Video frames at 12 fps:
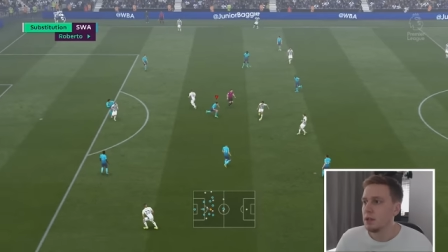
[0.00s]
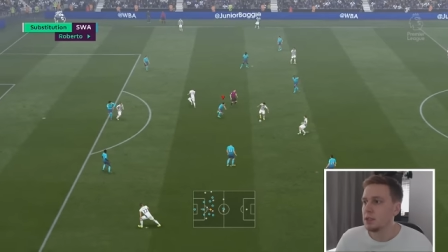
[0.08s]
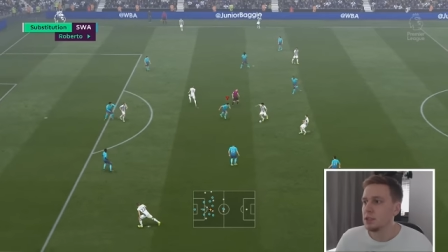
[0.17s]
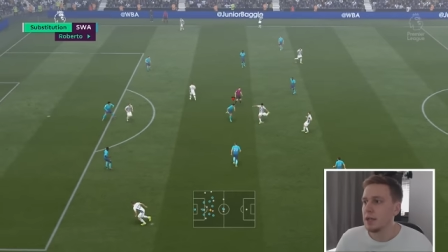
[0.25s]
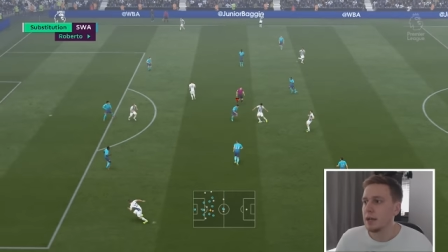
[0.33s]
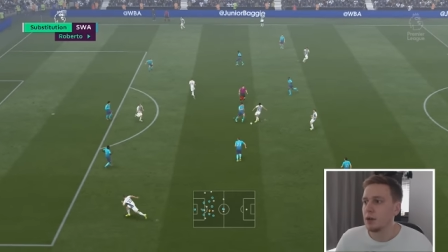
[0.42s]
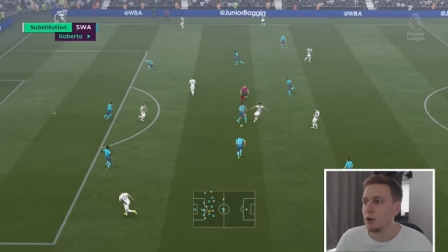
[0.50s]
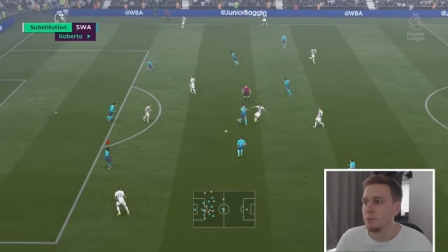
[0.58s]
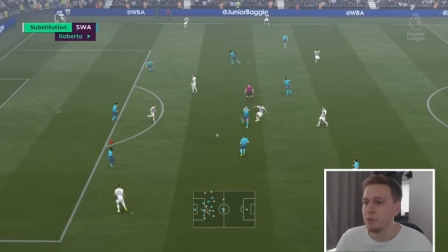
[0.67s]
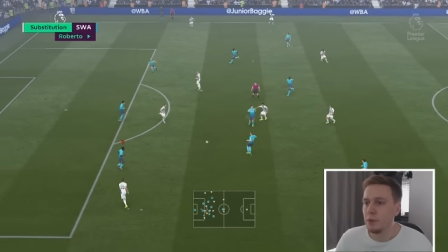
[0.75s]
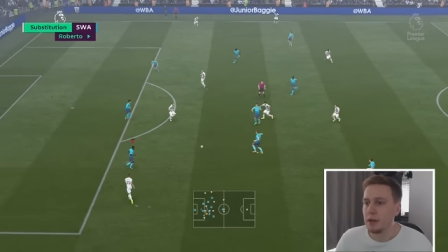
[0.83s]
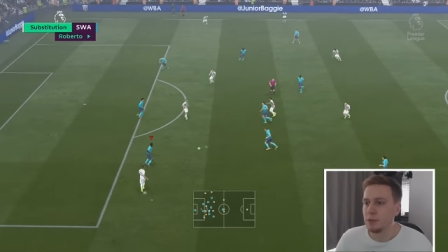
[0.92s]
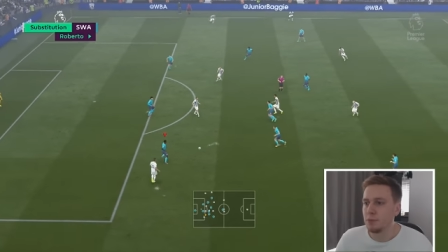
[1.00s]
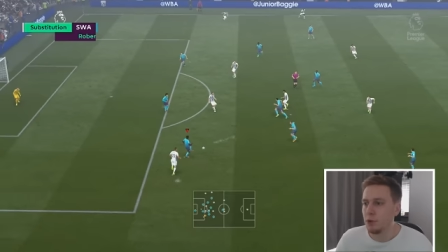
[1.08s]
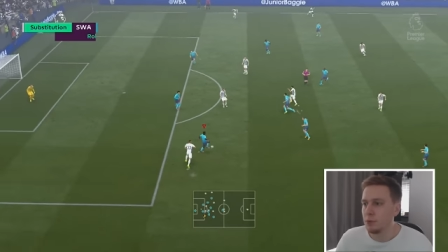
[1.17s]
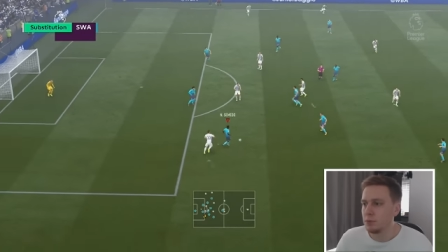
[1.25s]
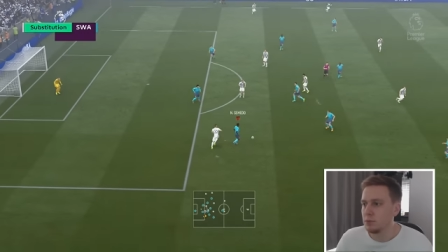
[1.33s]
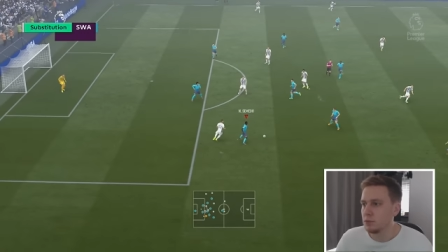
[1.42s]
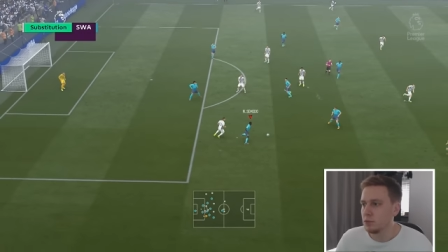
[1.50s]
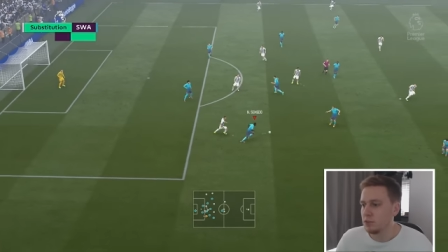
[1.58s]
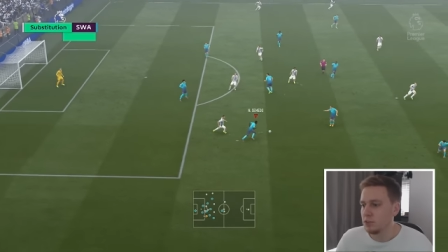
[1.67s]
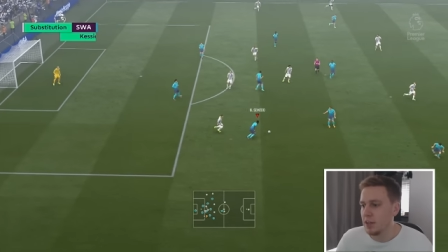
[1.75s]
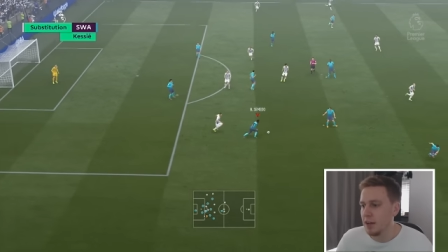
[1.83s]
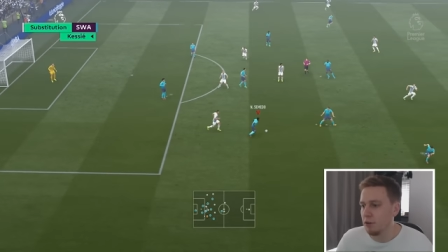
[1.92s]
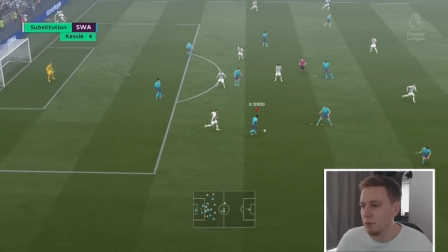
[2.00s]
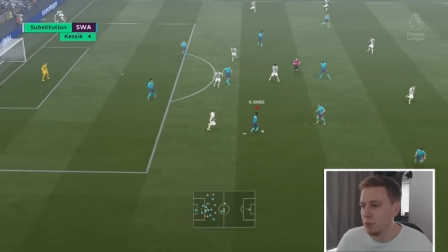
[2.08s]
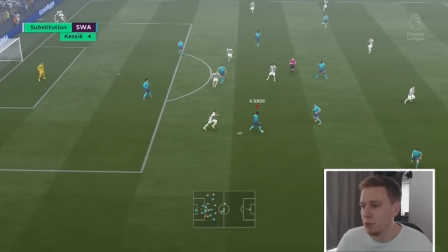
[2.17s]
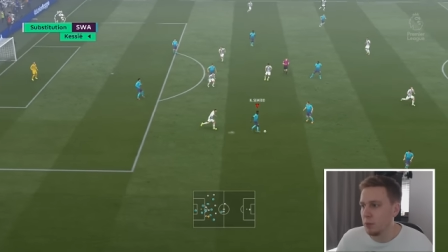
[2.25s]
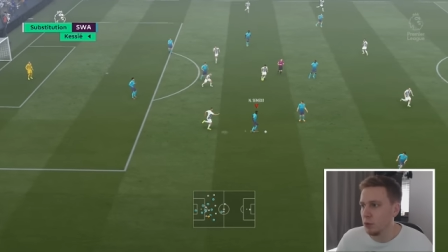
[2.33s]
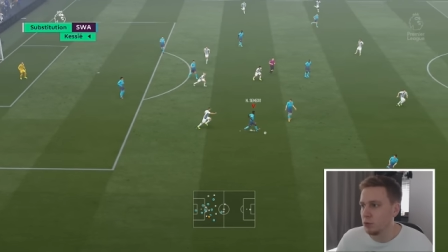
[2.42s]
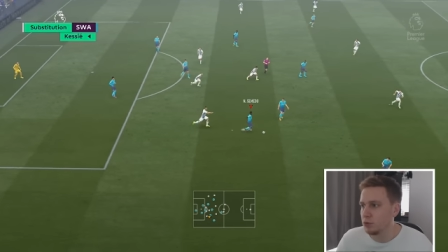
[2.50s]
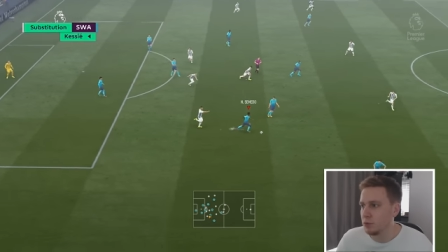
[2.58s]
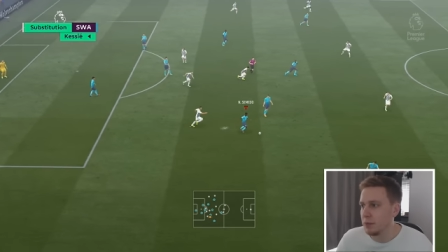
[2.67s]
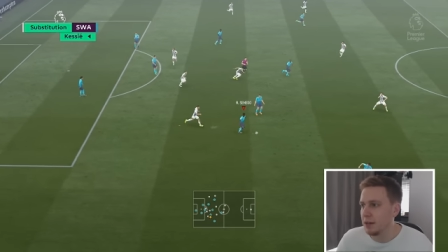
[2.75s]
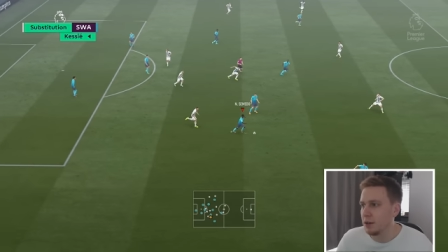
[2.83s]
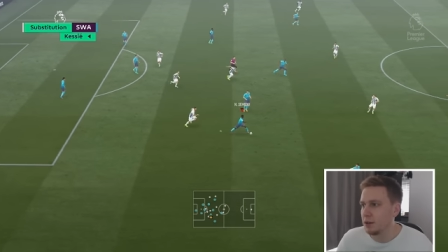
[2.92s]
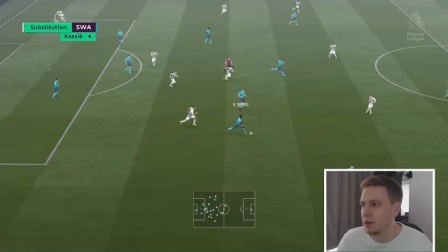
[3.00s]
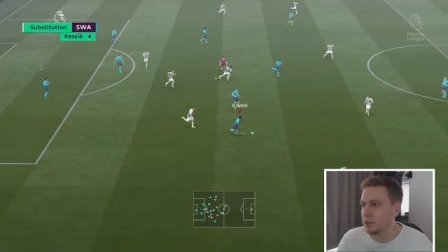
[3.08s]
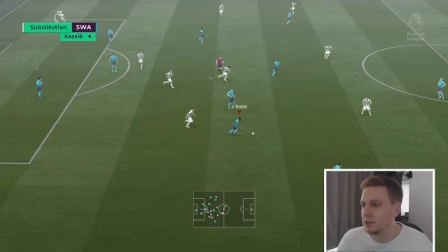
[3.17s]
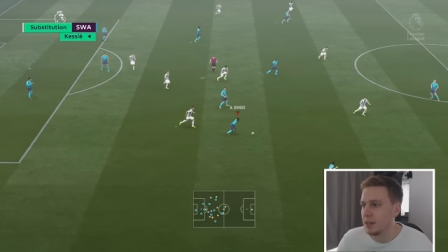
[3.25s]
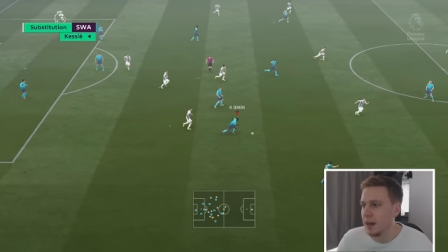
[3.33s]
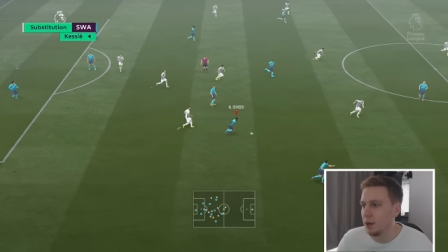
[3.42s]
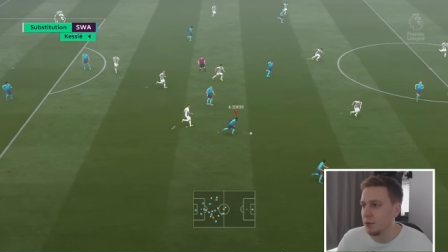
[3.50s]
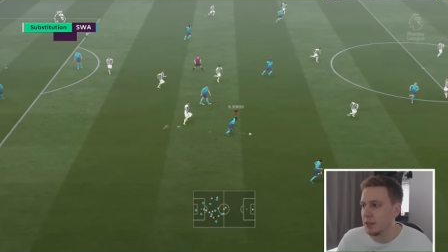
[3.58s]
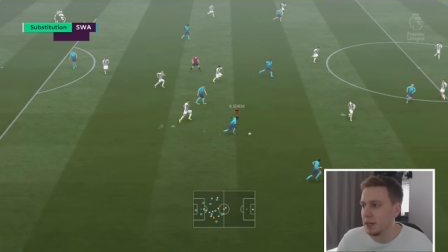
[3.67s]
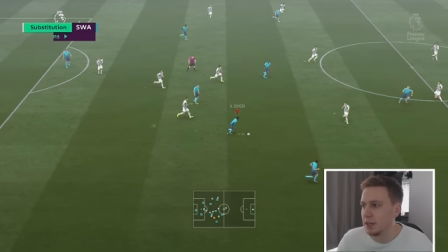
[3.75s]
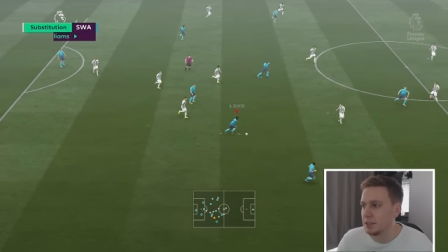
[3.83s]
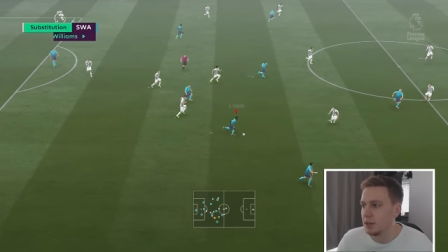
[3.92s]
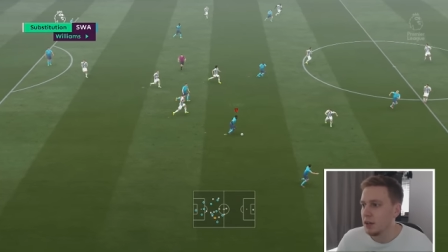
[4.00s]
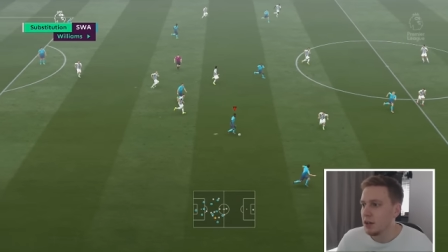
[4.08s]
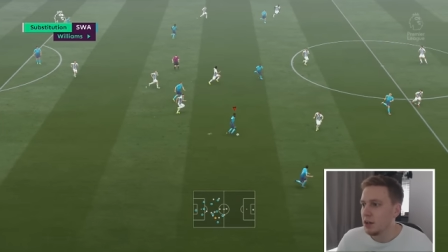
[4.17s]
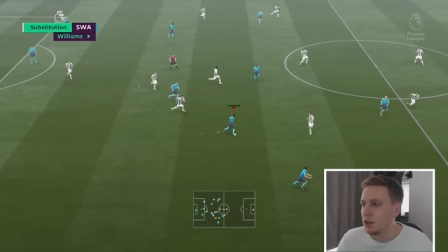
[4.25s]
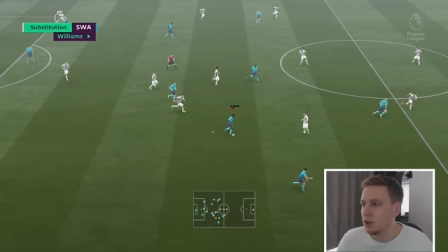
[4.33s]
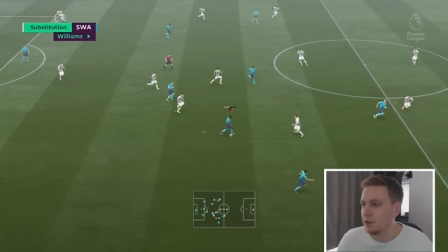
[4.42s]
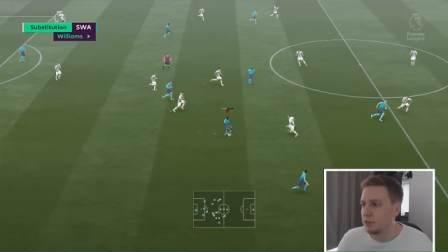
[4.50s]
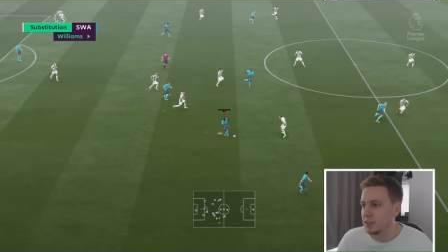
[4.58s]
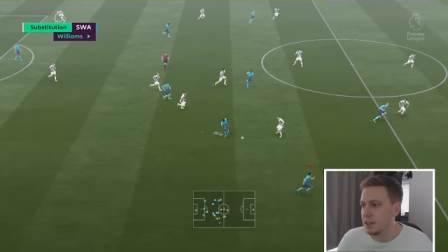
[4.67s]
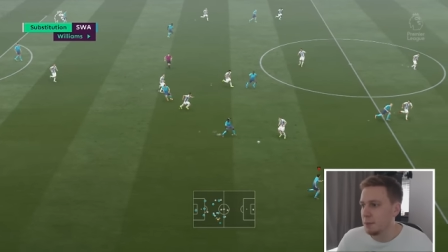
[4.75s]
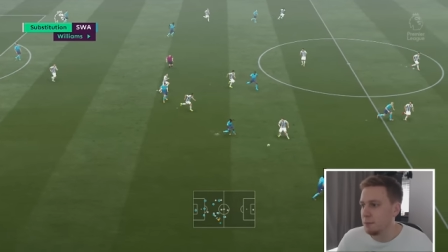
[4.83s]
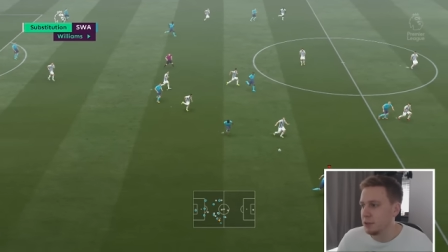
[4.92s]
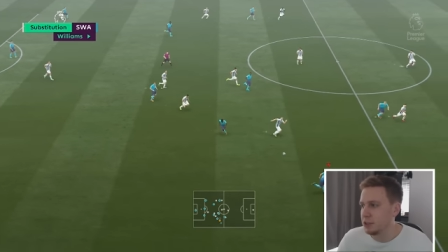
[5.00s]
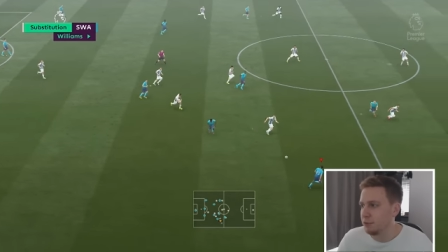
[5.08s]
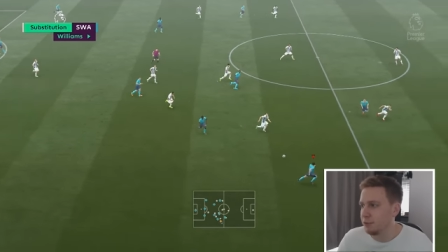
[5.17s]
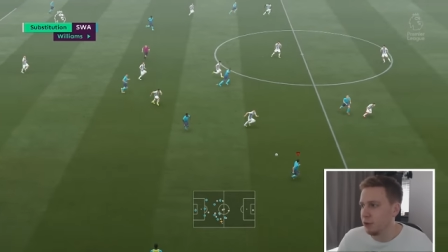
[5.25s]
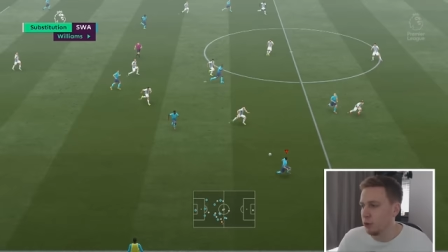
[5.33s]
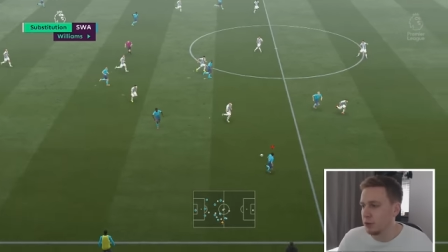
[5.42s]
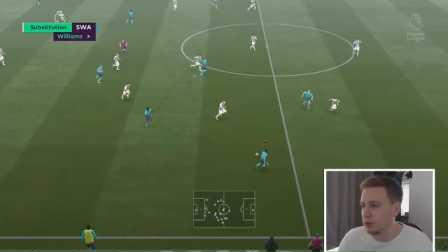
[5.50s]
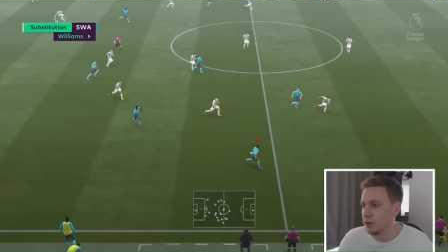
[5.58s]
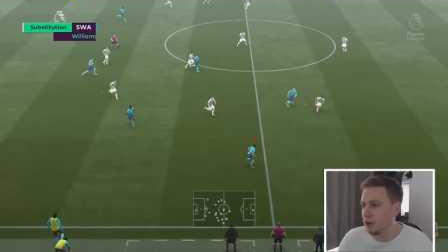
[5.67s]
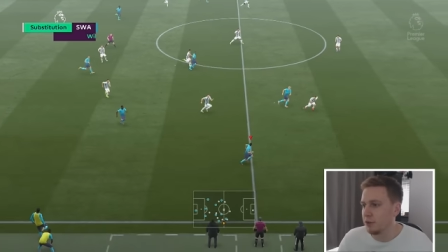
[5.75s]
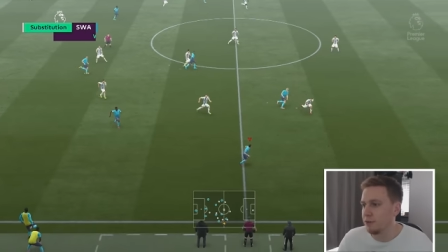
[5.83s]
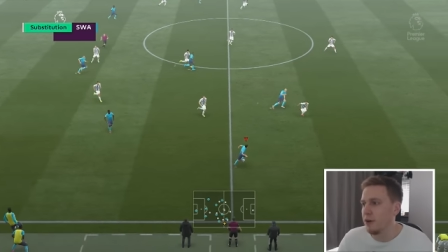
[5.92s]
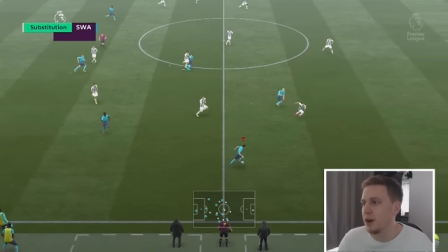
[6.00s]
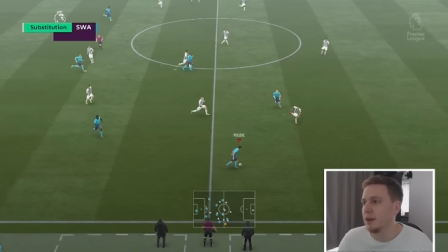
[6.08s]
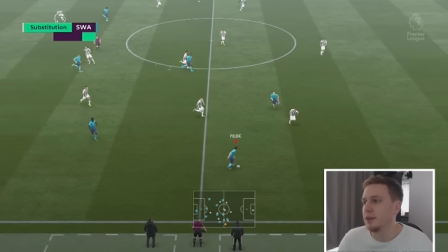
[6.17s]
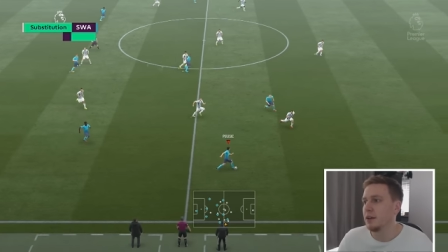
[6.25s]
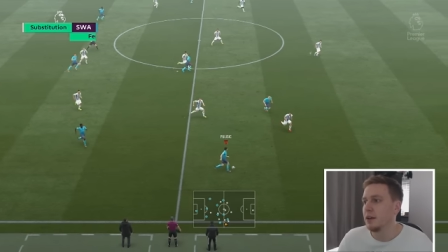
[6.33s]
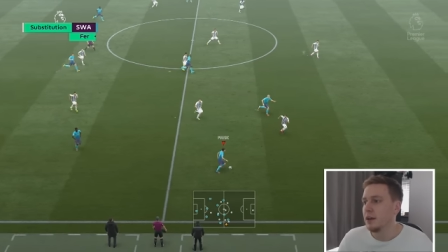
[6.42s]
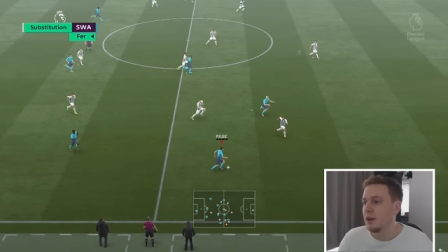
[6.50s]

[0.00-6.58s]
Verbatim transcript: Here's Jakob for West Brom. It's a terrible ball. Semedo cuts that out with ease. And obviously they're pushing forward, trying to find